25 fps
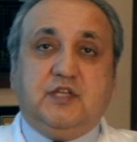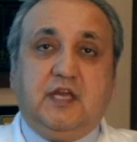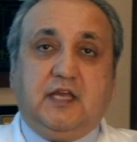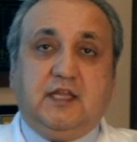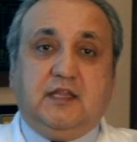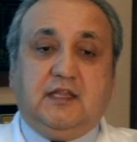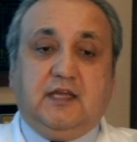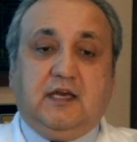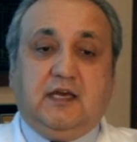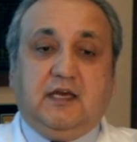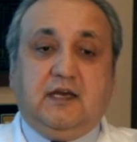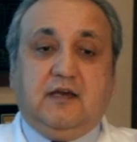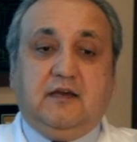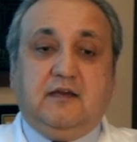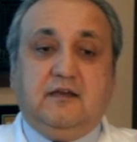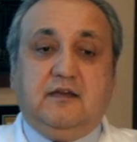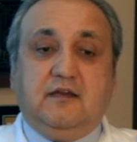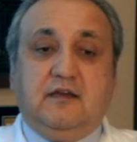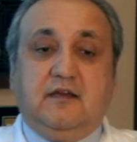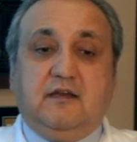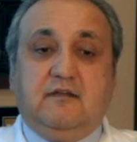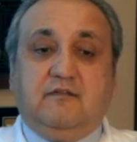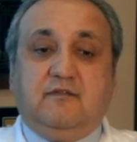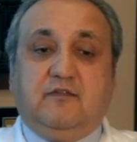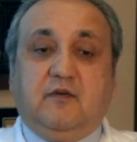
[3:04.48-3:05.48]
data
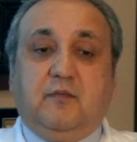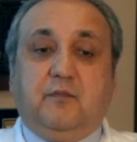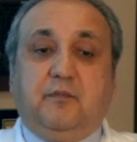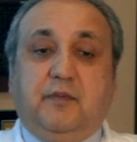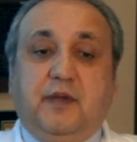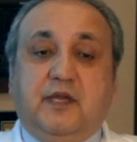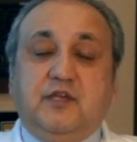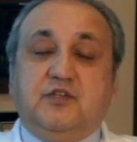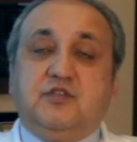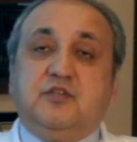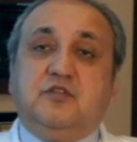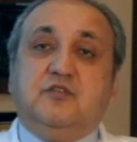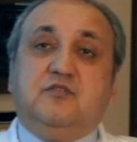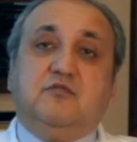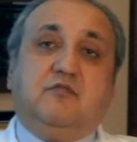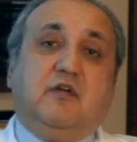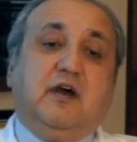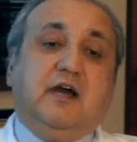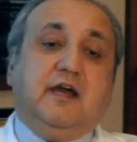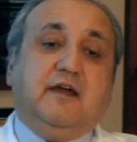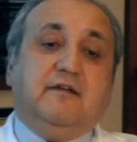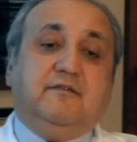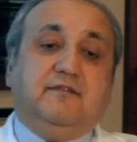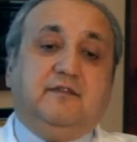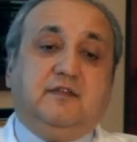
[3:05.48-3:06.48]
from
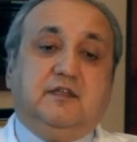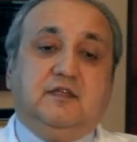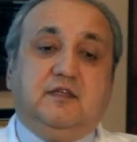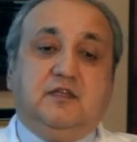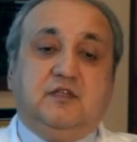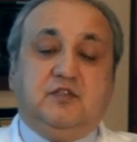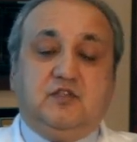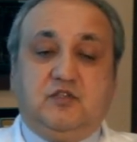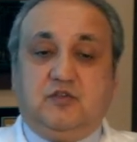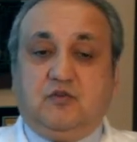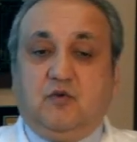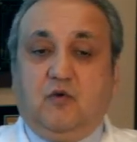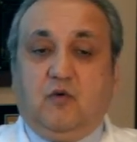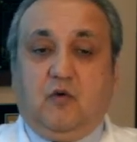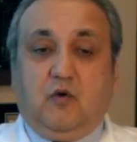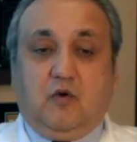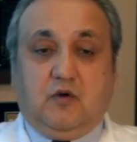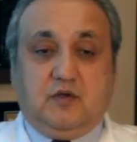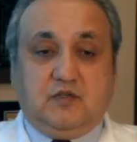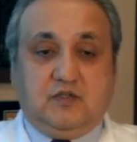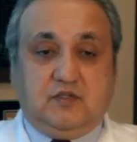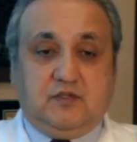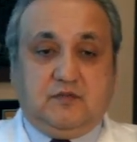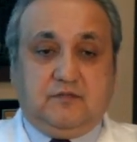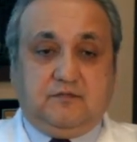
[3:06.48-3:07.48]
patient-derived
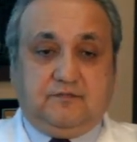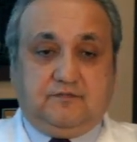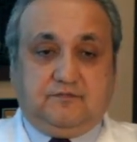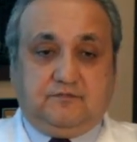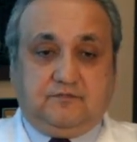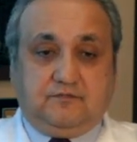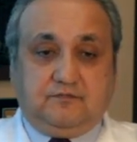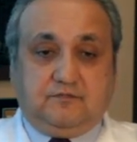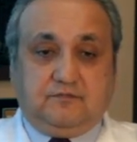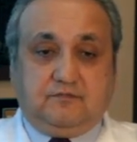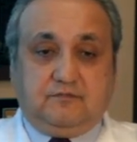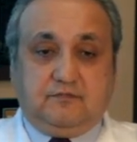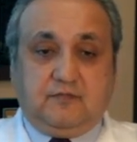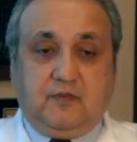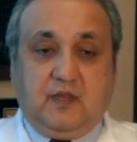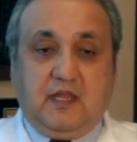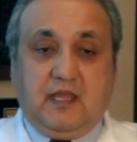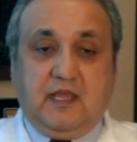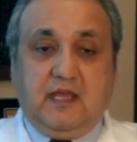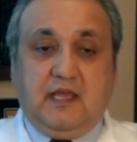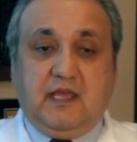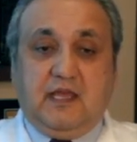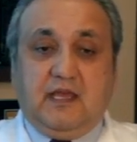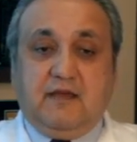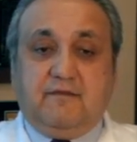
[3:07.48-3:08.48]
scores.
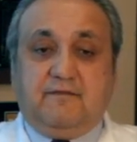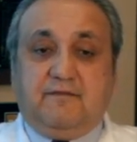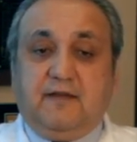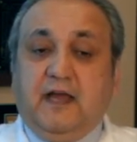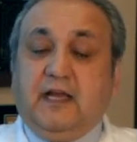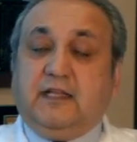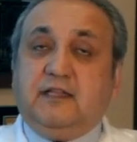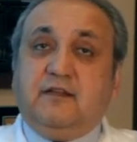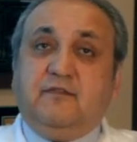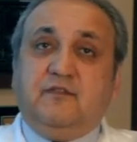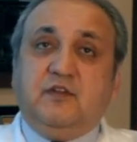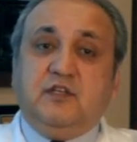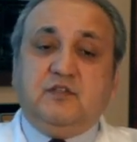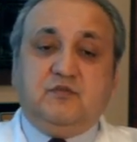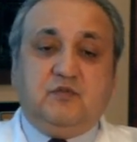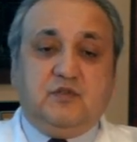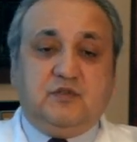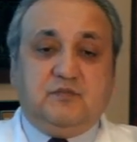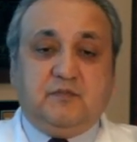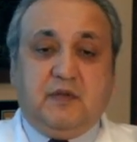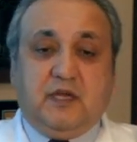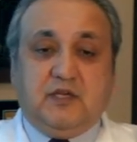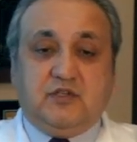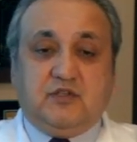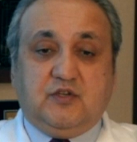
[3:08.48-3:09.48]
Effectiveness
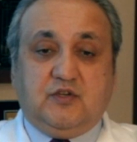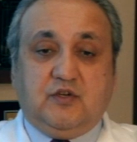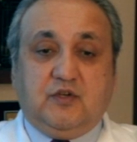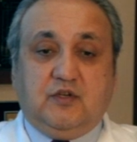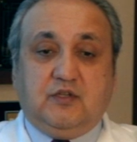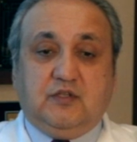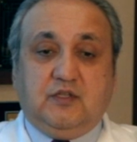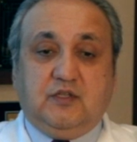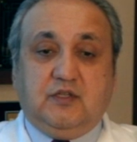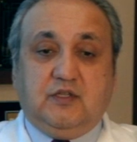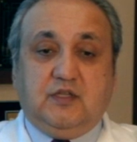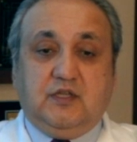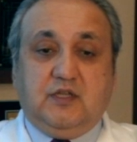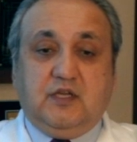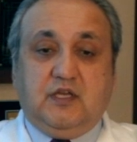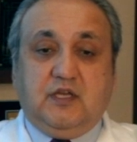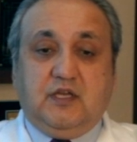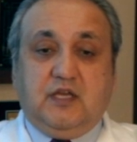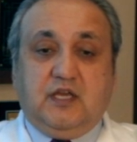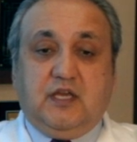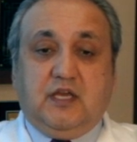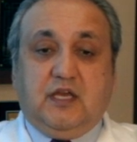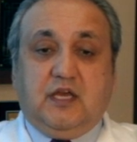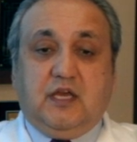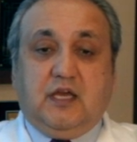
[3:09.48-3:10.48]
was measured
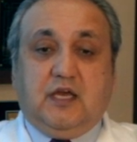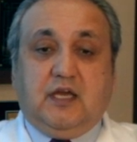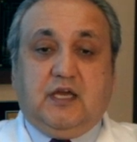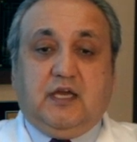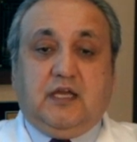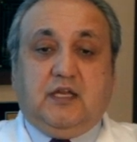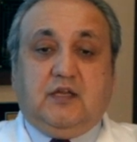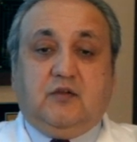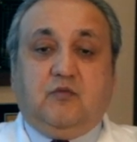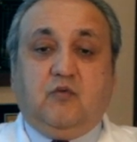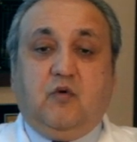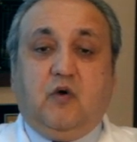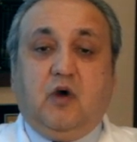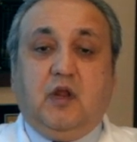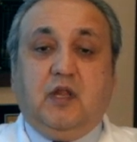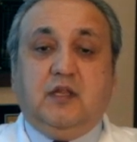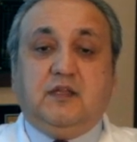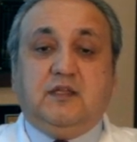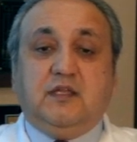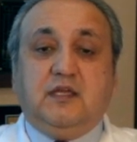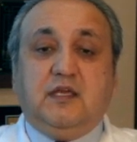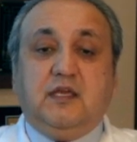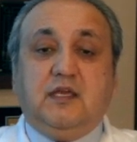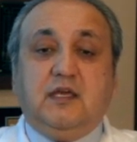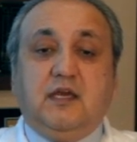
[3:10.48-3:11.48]
in
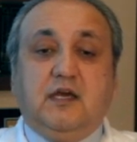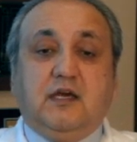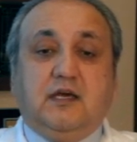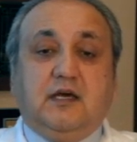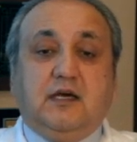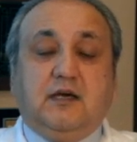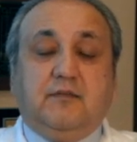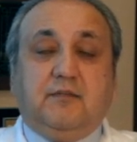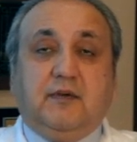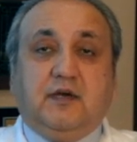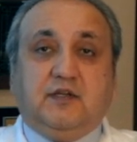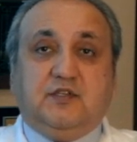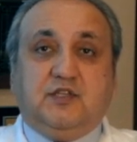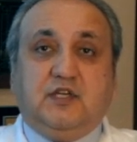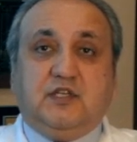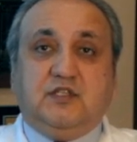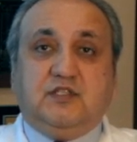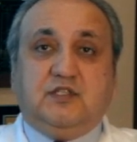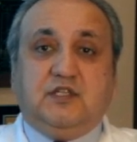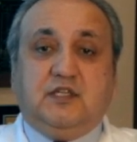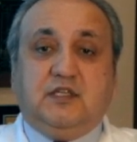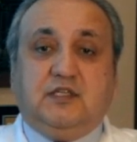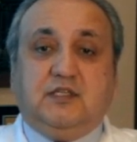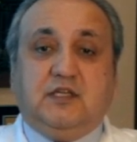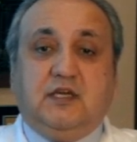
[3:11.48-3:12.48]
quality
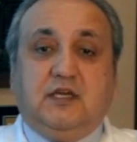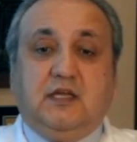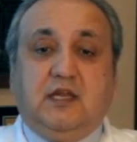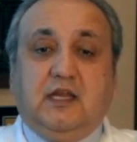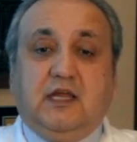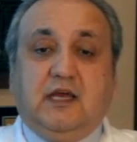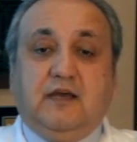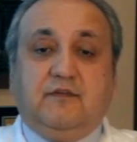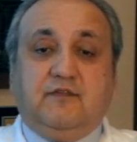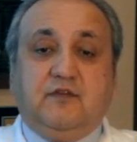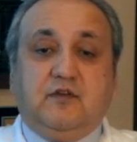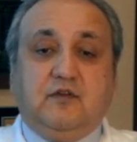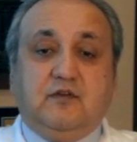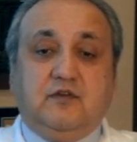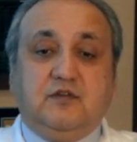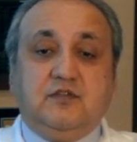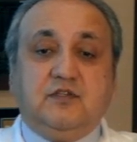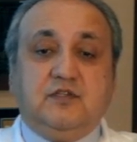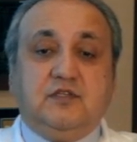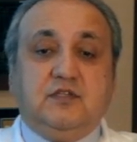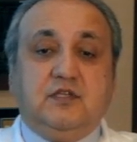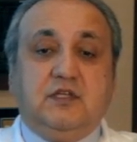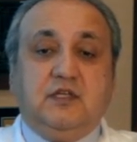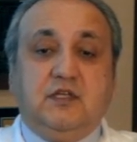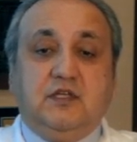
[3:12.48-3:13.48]
adjusted life
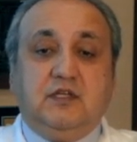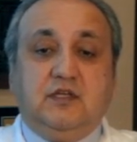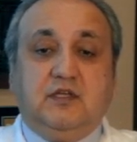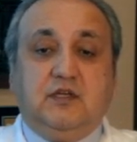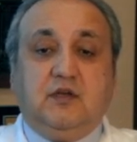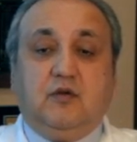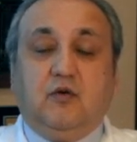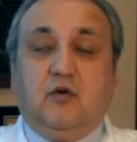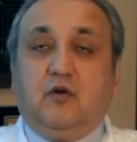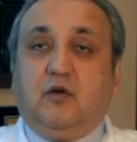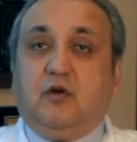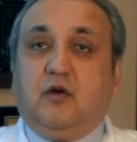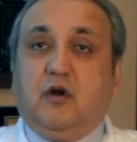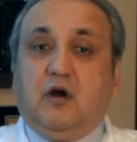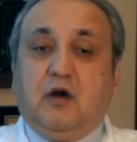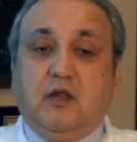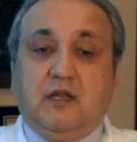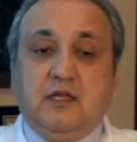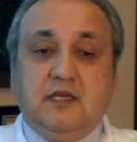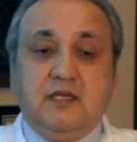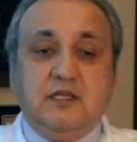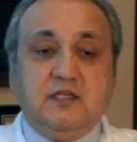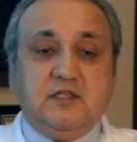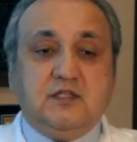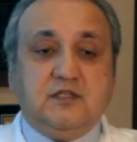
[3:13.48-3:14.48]
years or
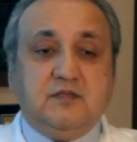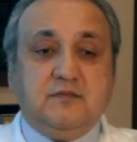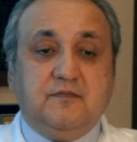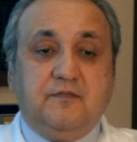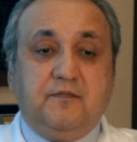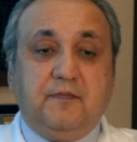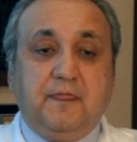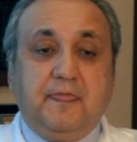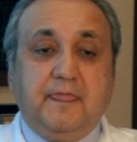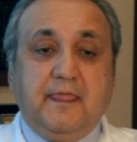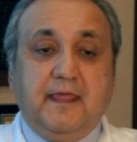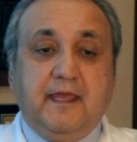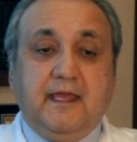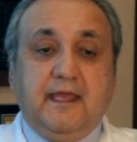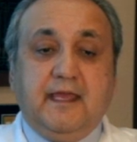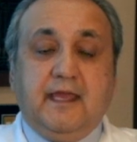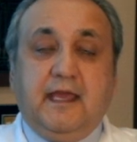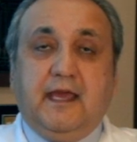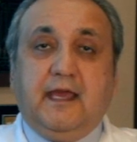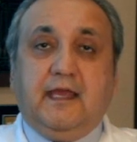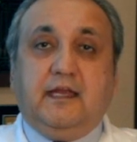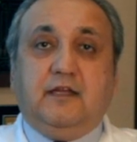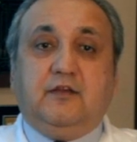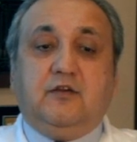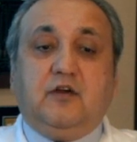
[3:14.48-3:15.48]
QALYs,
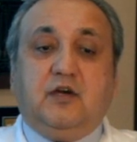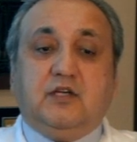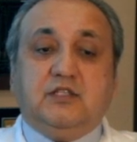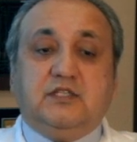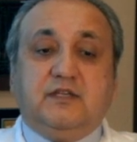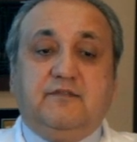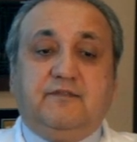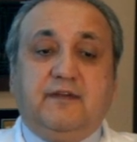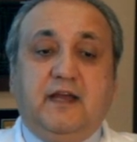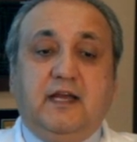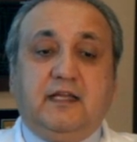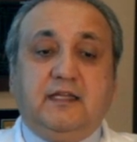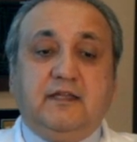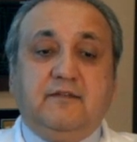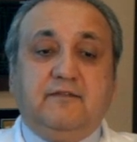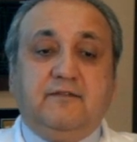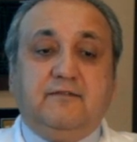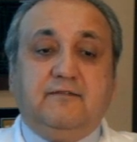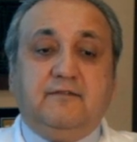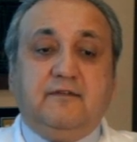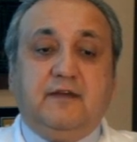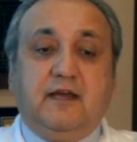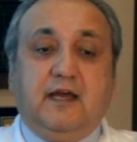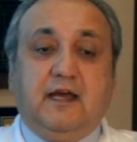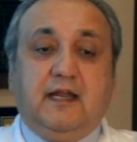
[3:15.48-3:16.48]
and
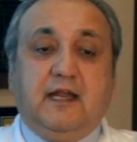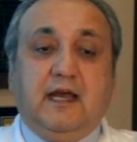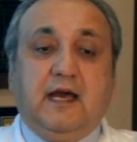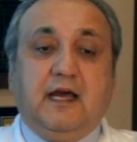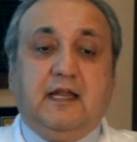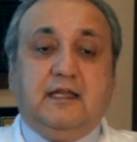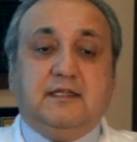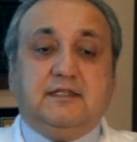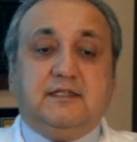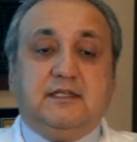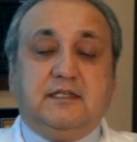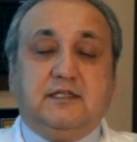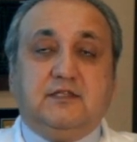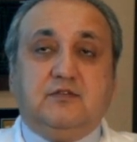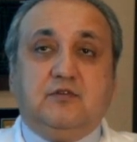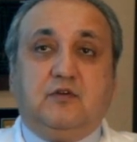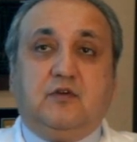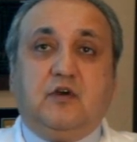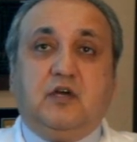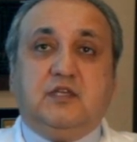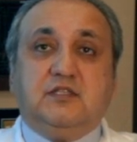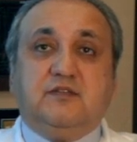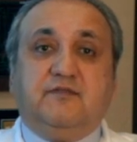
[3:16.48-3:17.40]
cost-effective analysis of